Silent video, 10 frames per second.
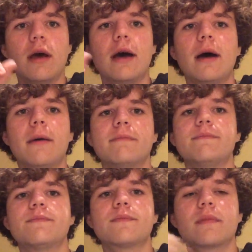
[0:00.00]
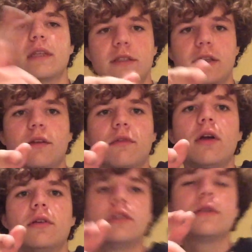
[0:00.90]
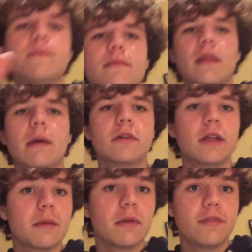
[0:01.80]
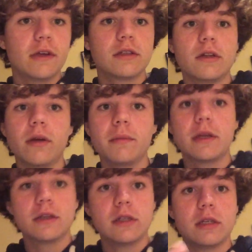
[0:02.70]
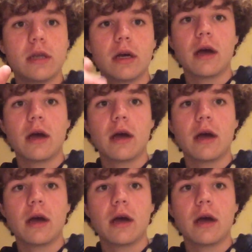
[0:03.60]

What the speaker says: Dylan Rhodes. I'm clicking my fingers a lot because